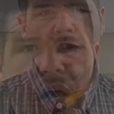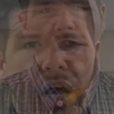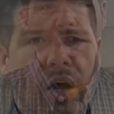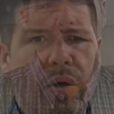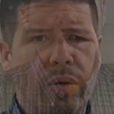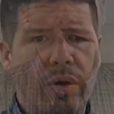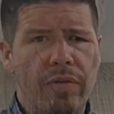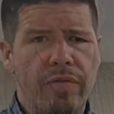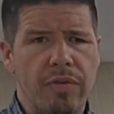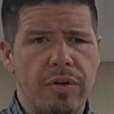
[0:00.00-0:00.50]

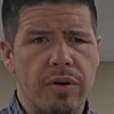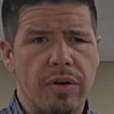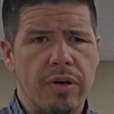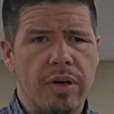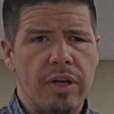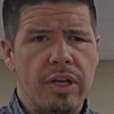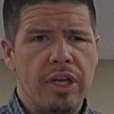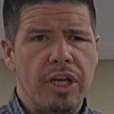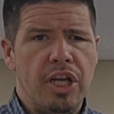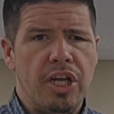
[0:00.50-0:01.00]
However,
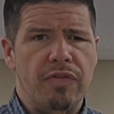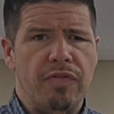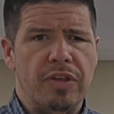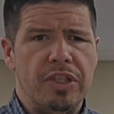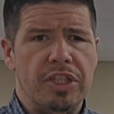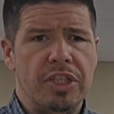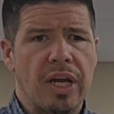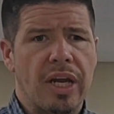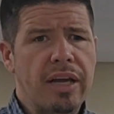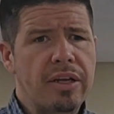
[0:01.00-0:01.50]
if a
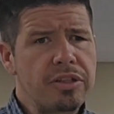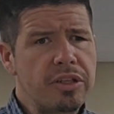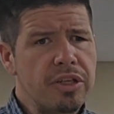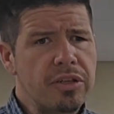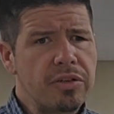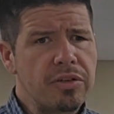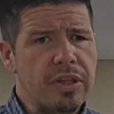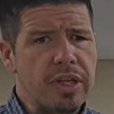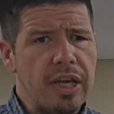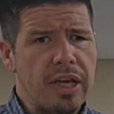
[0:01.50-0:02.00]
child
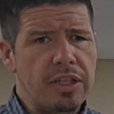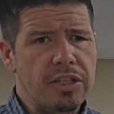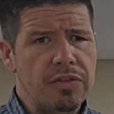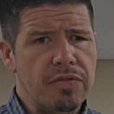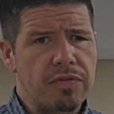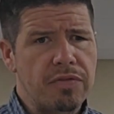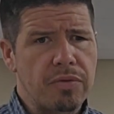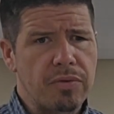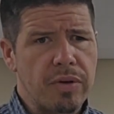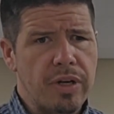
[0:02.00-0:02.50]
under the age
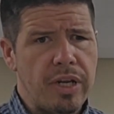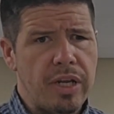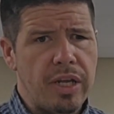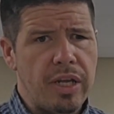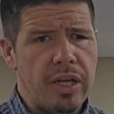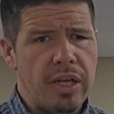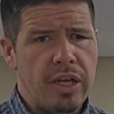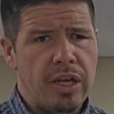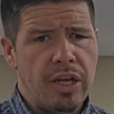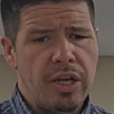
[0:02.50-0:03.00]
of
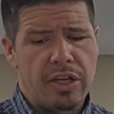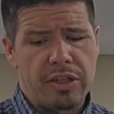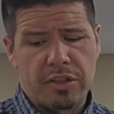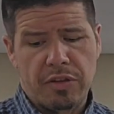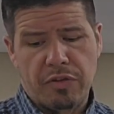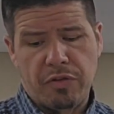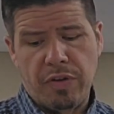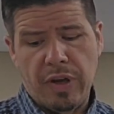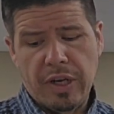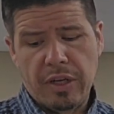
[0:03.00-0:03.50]
3 is
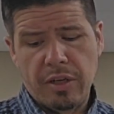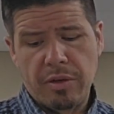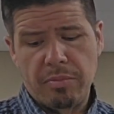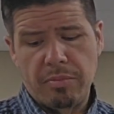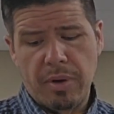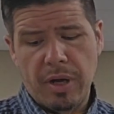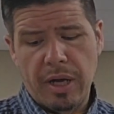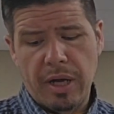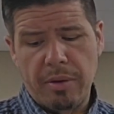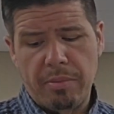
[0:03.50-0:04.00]
affected
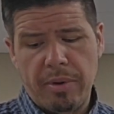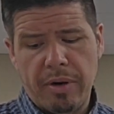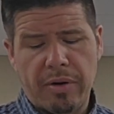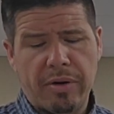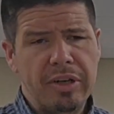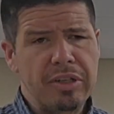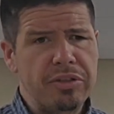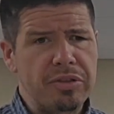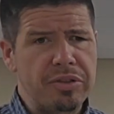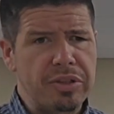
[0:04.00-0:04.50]
by
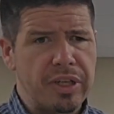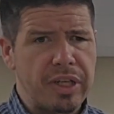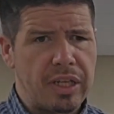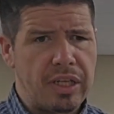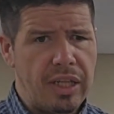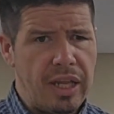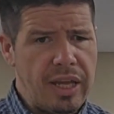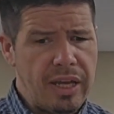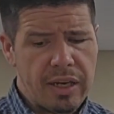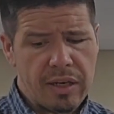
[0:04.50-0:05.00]
parental
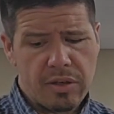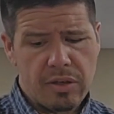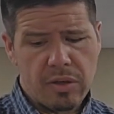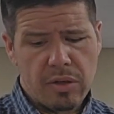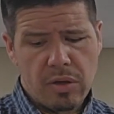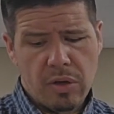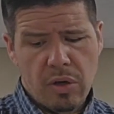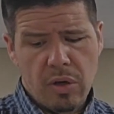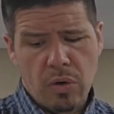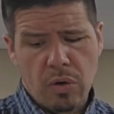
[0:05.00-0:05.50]
neglect
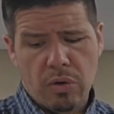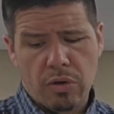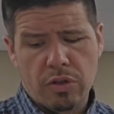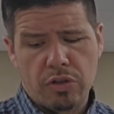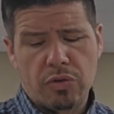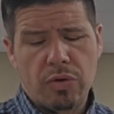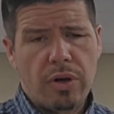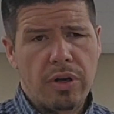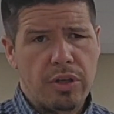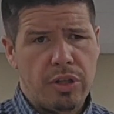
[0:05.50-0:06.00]
or
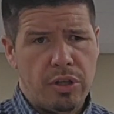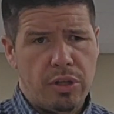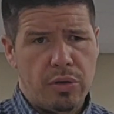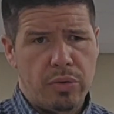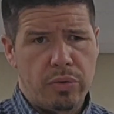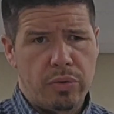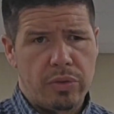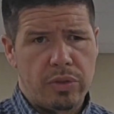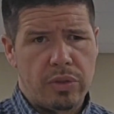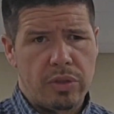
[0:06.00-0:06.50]
drug
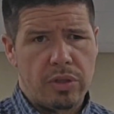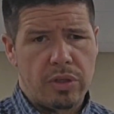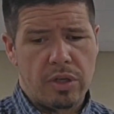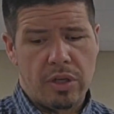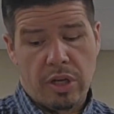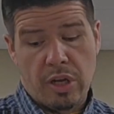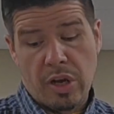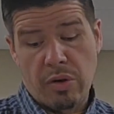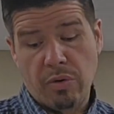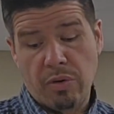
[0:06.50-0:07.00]
use,
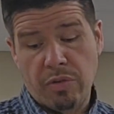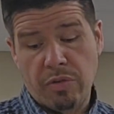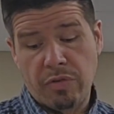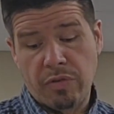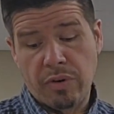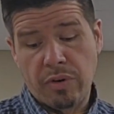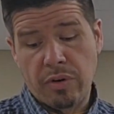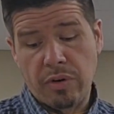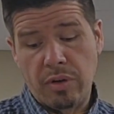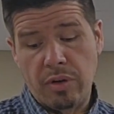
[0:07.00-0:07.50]
a
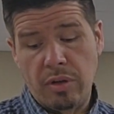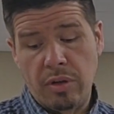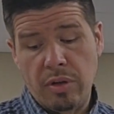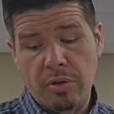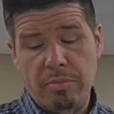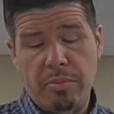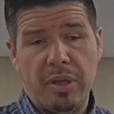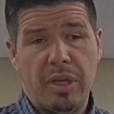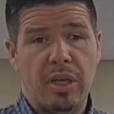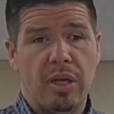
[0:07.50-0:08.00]
referral
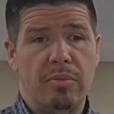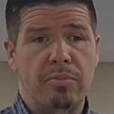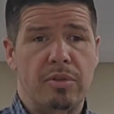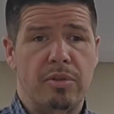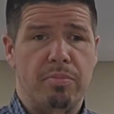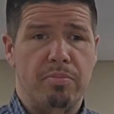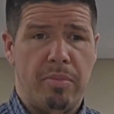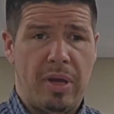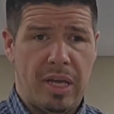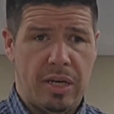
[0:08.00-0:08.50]

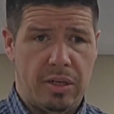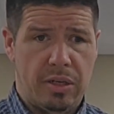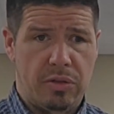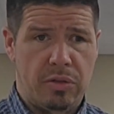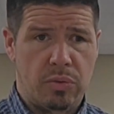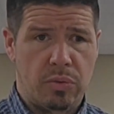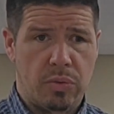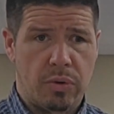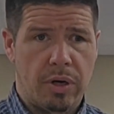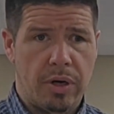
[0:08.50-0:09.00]
becomes
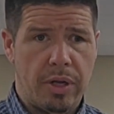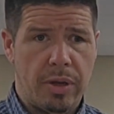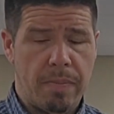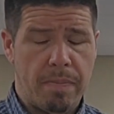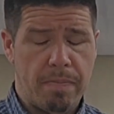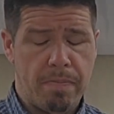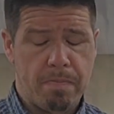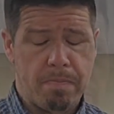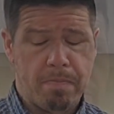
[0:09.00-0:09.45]
mandatory.